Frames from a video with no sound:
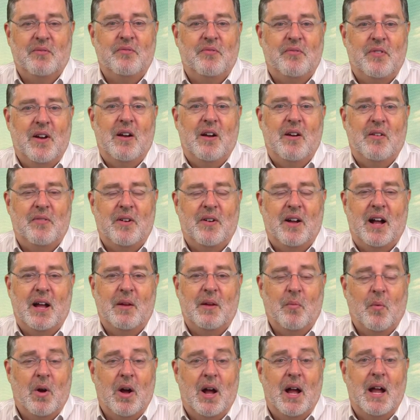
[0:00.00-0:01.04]
Verified.
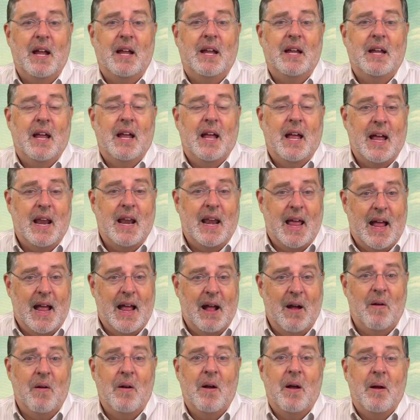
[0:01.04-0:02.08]
Why and
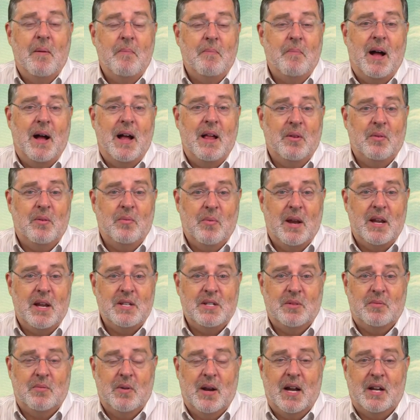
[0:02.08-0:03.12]
how? By the
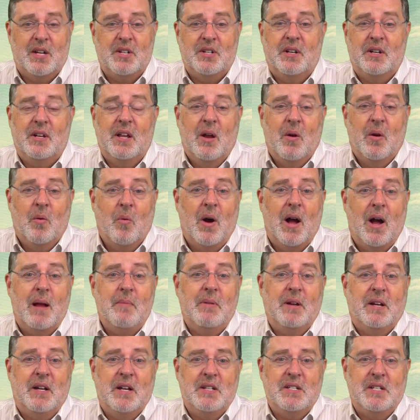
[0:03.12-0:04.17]
resurrection. Why?
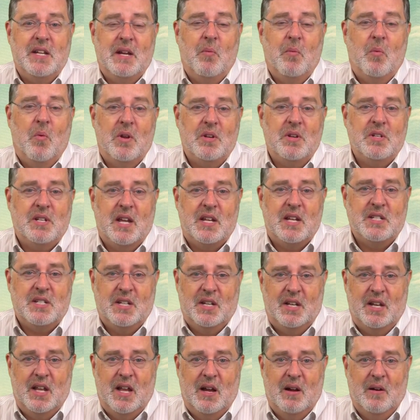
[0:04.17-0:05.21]
Because he wants us to
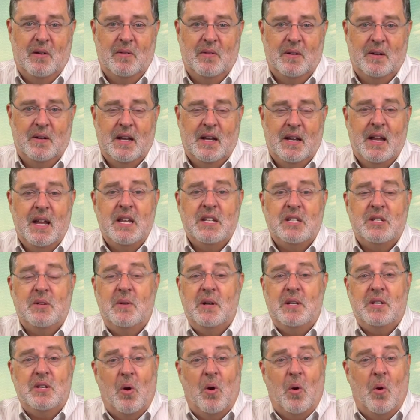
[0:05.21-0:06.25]
know. So he
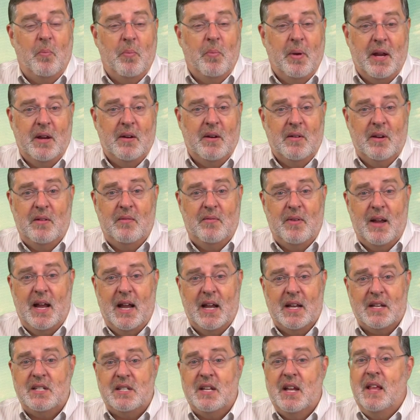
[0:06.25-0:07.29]
told Peter in
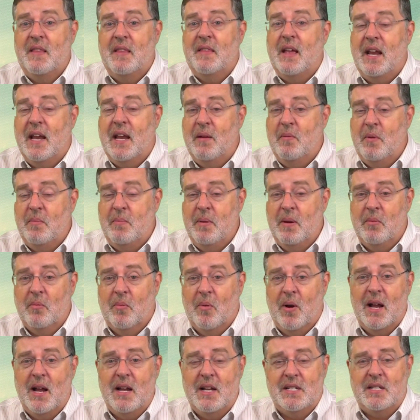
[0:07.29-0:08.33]
advance that he would be
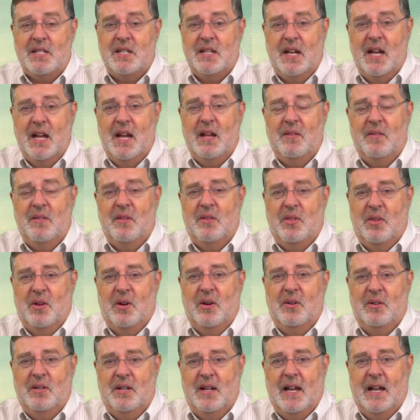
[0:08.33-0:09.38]
raised again the
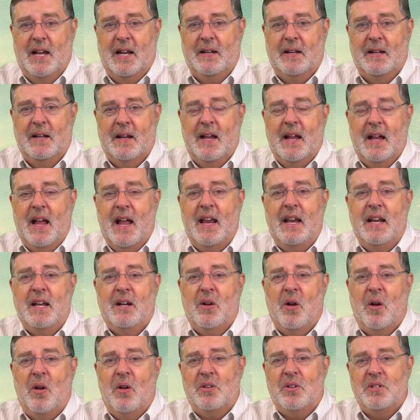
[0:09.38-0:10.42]
3rd day. And he
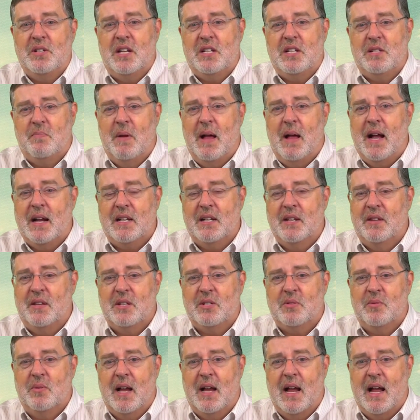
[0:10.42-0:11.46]
calls us back to
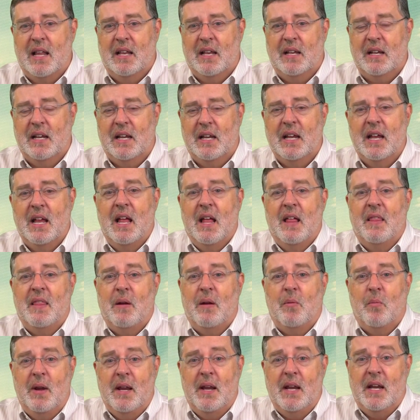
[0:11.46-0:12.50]
this reality that
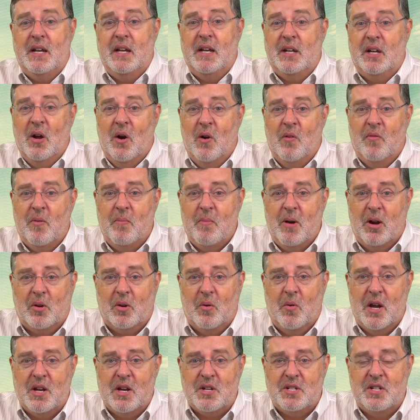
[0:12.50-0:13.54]
we need to go from our
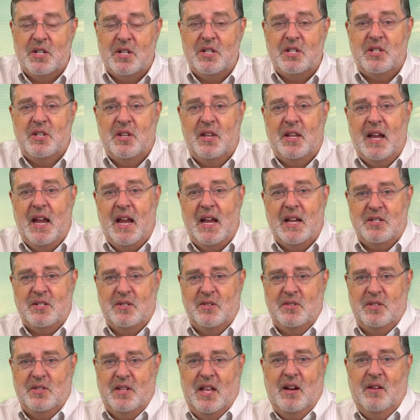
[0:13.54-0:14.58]
questions to the
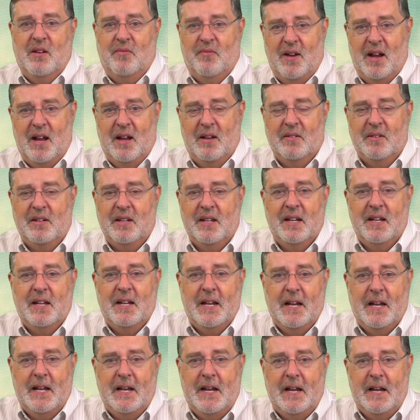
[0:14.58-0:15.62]
answers that are found
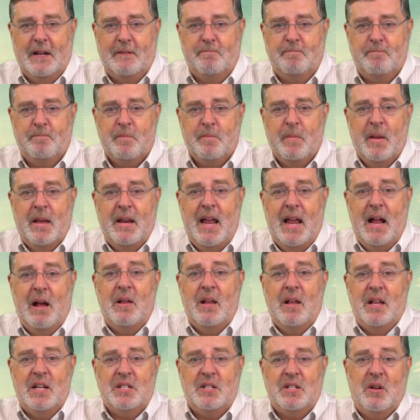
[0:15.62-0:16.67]
in him. Now,
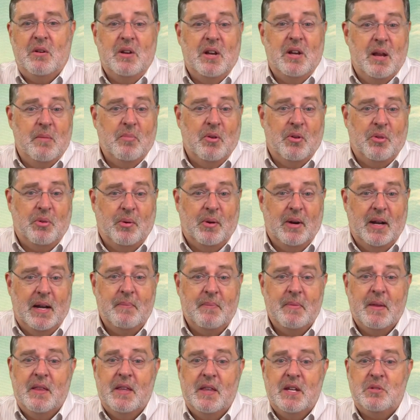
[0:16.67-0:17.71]
let's go to number 3.
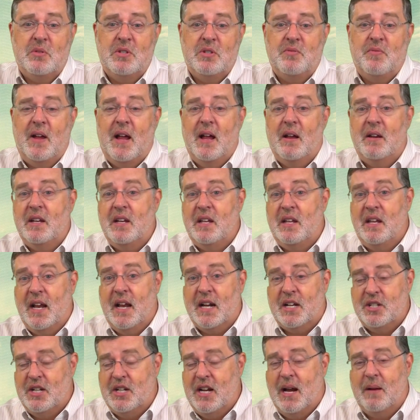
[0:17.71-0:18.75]
This one's found in the
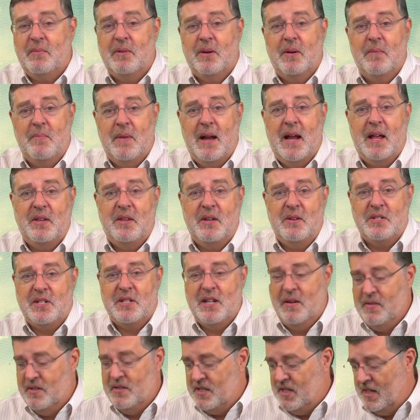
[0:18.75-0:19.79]
next chapter, Matthew
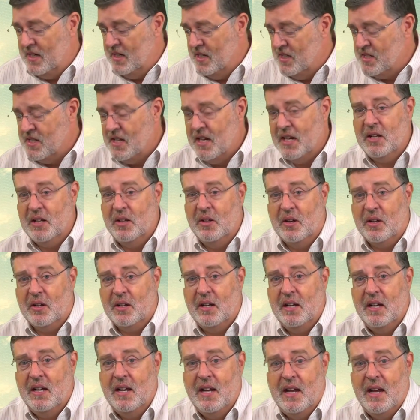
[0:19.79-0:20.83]
17. Let's take a look
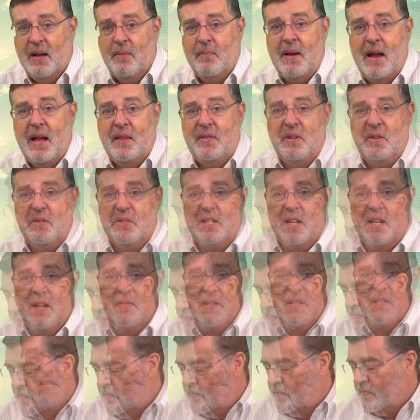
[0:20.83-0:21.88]
at Matthew
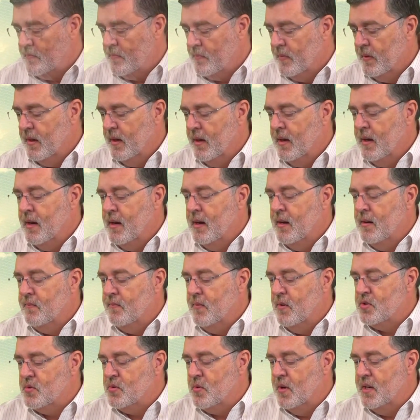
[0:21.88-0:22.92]
17,
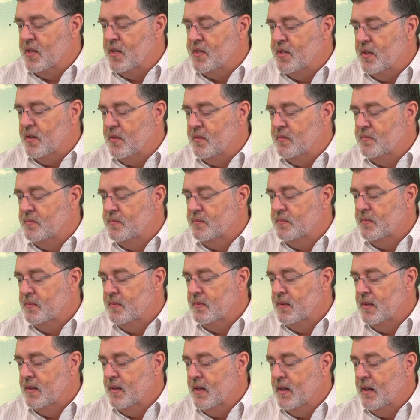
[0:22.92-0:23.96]
verse 22.
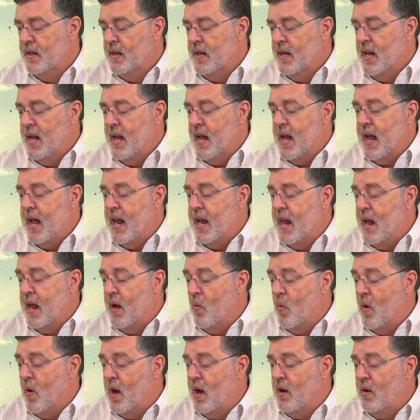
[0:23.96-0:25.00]
Now,
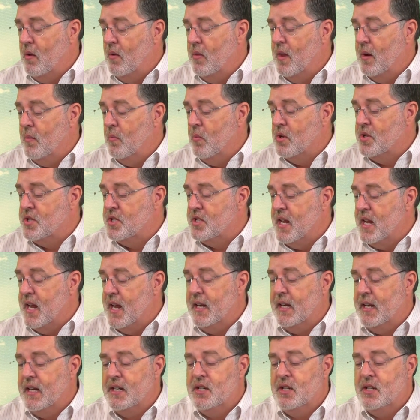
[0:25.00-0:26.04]
while they were
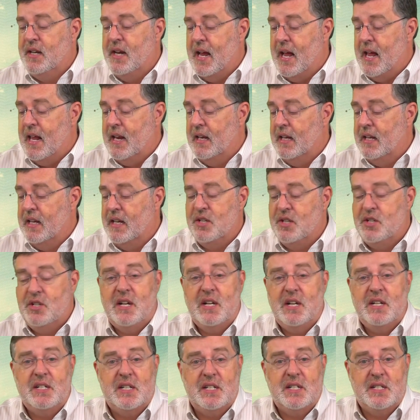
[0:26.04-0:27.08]
staying in Galilee,
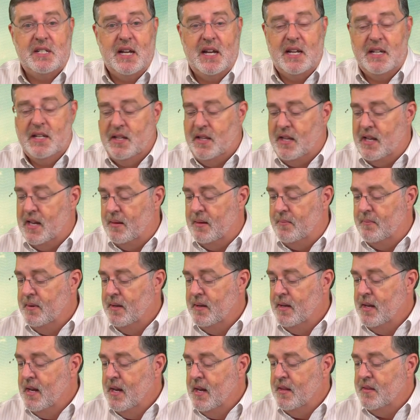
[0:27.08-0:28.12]
Jesus said to them,
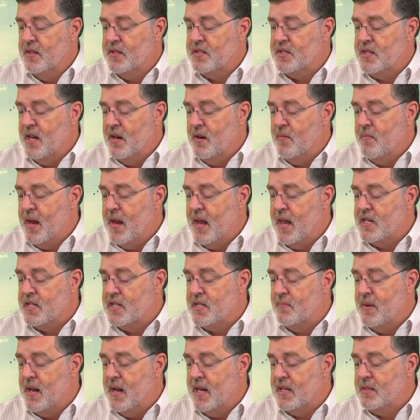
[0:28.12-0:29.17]
the Son of Man is
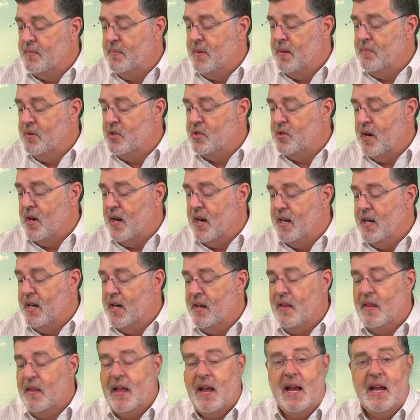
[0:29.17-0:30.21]
about to be betrayed
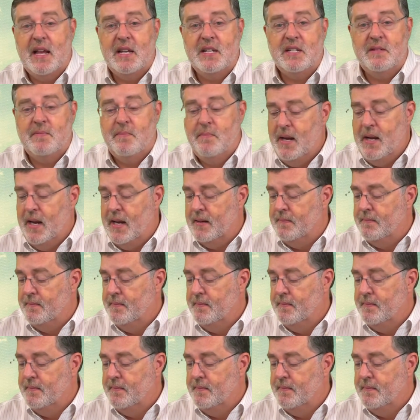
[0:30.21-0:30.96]
into the hands of men.